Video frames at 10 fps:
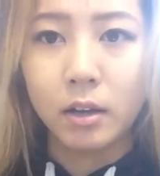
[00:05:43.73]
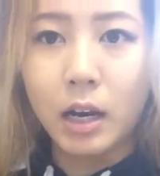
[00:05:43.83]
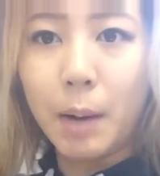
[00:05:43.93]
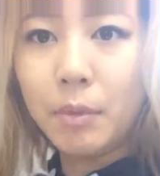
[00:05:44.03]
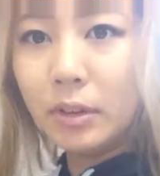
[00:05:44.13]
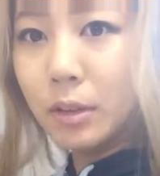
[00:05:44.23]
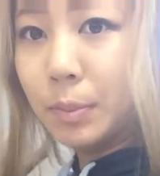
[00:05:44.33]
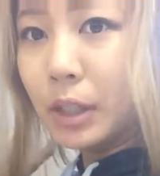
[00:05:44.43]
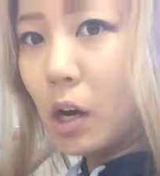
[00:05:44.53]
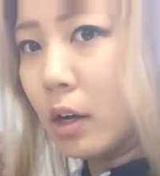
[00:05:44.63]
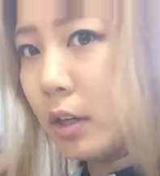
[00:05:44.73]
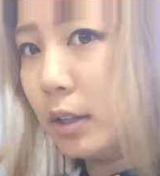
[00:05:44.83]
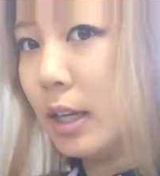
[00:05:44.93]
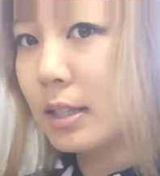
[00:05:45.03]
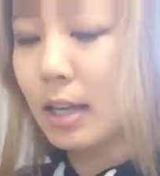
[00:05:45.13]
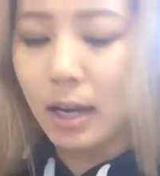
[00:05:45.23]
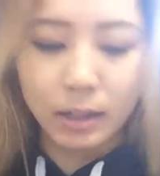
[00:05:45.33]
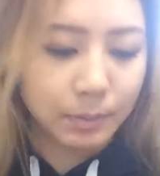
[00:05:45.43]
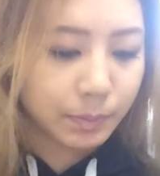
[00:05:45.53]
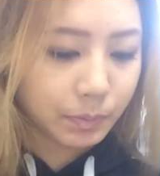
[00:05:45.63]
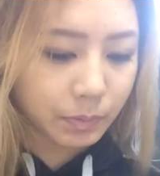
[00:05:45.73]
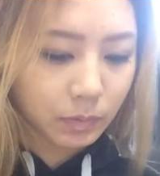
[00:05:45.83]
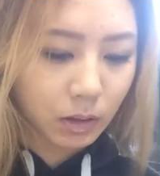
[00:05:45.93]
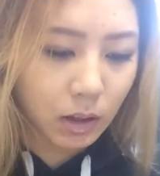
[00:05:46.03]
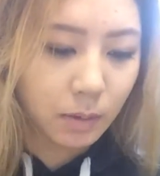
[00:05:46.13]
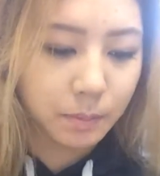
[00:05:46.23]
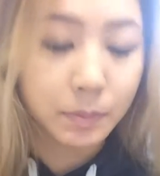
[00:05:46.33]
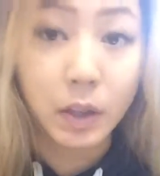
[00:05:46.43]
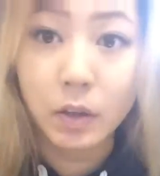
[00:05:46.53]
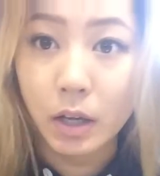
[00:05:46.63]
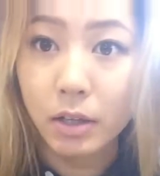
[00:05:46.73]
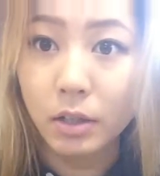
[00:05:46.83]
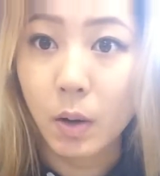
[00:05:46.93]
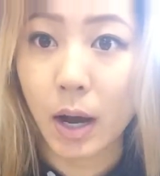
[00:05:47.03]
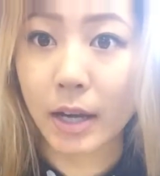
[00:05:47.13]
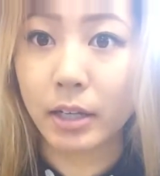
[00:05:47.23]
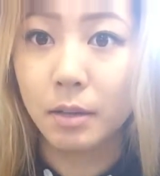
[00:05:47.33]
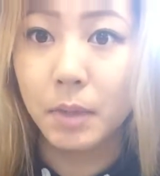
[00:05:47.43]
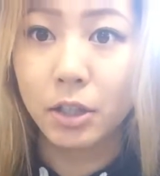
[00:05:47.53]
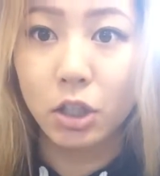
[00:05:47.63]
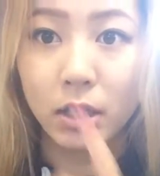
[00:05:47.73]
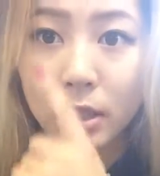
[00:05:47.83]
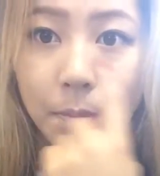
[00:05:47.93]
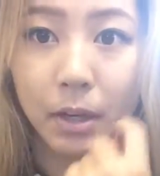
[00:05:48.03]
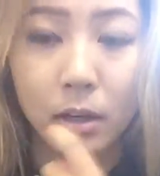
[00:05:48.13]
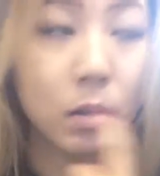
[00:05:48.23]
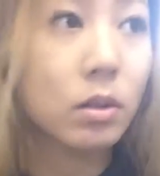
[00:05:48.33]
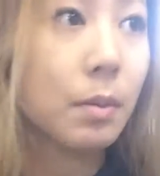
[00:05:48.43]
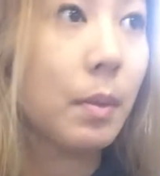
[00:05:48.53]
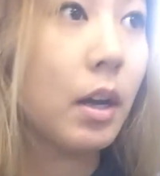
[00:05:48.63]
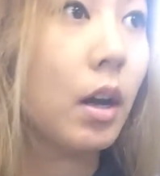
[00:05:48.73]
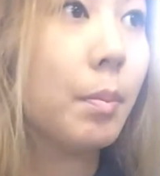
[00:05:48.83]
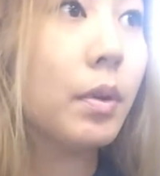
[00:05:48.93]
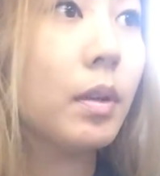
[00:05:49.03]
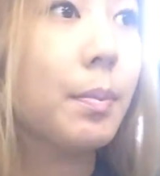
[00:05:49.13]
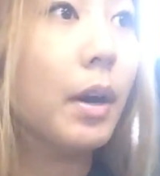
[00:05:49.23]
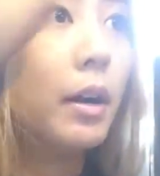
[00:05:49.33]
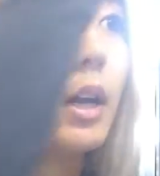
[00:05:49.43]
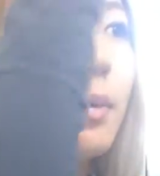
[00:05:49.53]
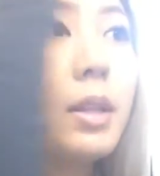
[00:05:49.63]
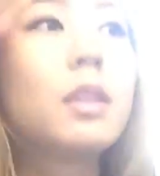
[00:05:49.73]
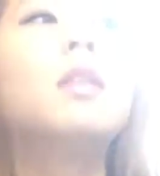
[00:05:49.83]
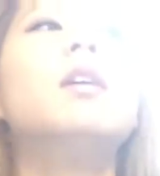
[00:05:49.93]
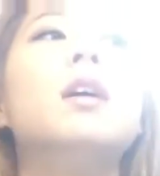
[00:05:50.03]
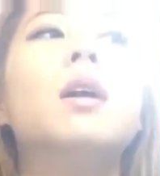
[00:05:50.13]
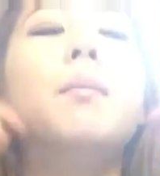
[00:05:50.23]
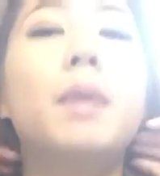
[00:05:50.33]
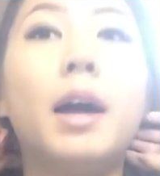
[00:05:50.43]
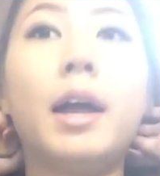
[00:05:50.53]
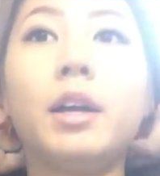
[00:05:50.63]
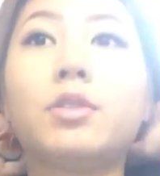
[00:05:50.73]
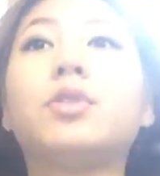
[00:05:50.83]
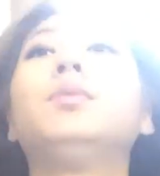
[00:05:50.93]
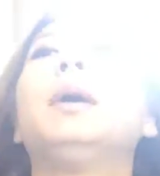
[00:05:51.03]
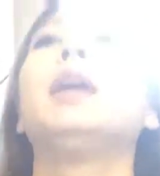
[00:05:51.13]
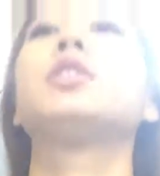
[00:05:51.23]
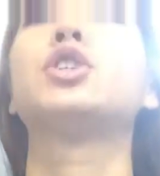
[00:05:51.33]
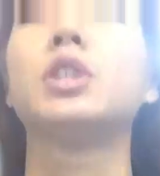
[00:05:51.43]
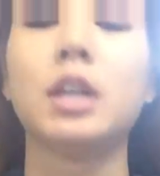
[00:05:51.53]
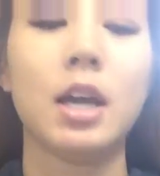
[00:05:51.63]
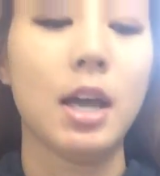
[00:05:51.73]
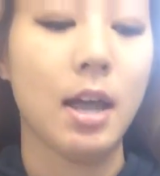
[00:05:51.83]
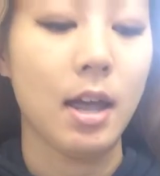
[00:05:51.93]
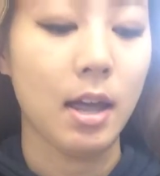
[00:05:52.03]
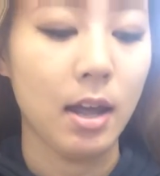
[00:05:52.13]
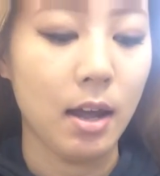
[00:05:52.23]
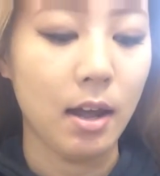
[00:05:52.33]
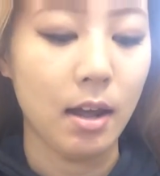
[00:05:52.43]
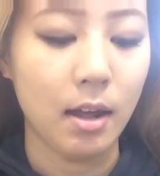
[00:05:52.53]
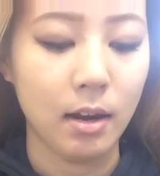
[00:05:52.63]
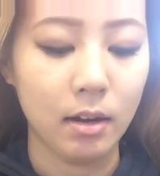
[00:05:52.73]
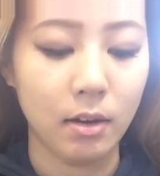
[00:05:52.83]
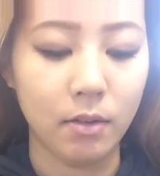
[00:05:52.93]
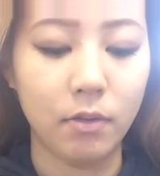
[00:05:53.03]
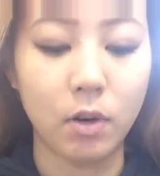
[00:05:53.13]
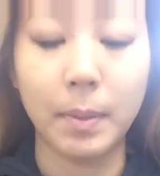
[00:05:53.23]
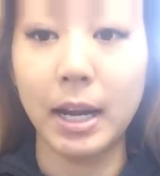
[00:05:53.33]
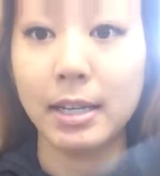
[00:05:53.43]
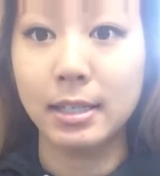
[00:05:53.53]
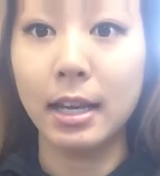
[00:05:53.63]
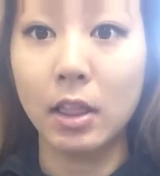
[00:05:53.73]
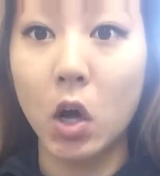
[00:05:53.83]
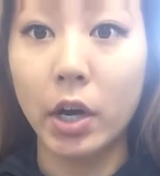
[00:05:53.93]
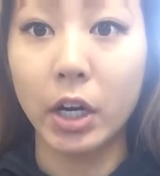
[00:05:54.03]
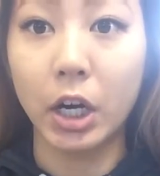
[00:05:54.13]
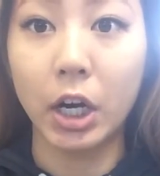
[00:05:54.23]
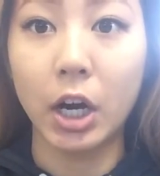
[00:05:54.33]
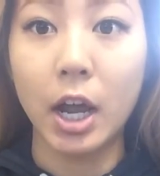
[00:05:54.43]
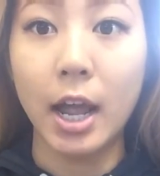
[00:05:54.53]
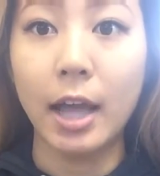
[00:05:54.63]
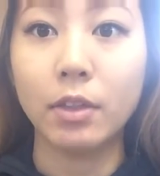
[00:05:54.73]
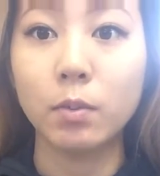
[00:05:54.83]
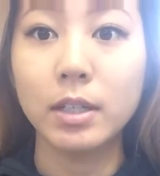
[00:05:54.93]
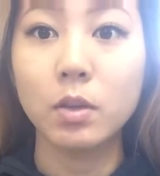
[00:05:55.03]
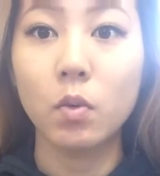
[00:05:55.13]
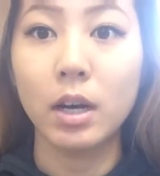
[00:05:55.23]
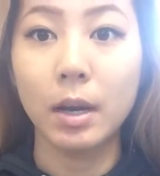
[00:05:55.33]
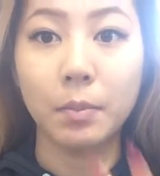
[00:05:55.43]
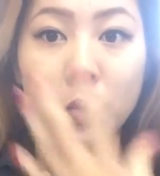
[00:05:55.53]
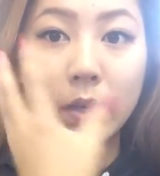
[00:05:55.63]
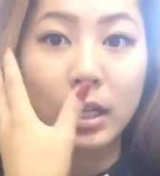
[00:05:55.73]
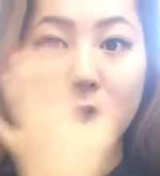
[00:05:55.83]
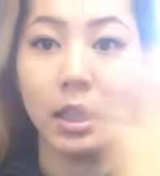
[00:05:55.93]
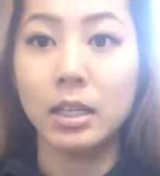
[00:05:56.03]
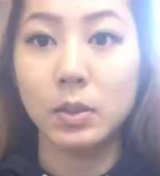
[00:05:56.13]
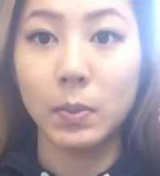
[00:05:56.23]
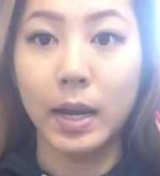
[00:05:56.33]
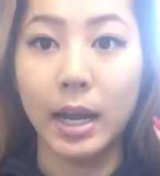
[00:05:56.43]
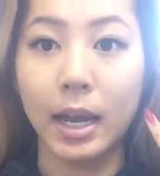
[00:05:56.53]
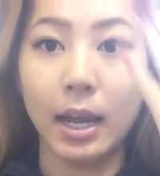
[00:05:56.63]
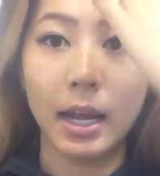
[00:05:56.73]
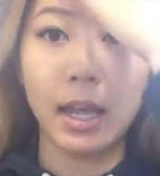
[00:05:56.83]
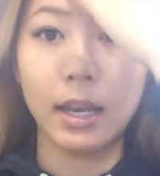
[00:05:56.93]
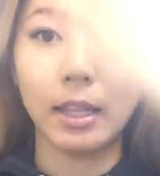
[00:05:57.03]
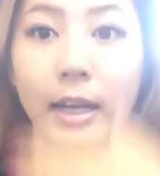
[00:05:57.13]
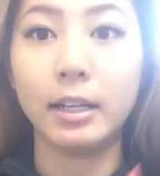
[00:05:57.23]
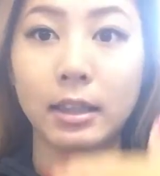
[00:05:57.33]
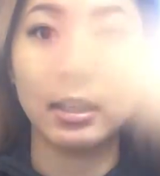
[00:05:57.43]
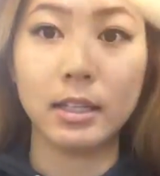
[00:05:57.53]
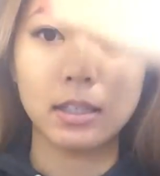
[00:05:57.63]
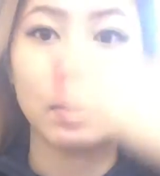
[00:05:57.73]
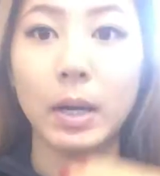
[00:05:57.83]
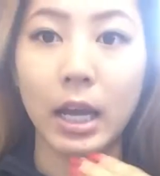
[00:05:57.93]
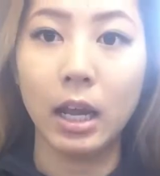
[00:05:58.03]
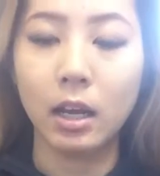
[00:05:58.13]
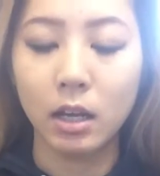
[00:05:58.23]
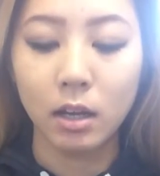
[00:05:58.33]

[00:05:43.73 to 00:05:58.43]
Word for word: camera to be on that side. Okay, so I did my cheeks and my nose and my upper lip area with my True Match. And for my Estée Lauder, and the reason why I'm doing it this way and like this way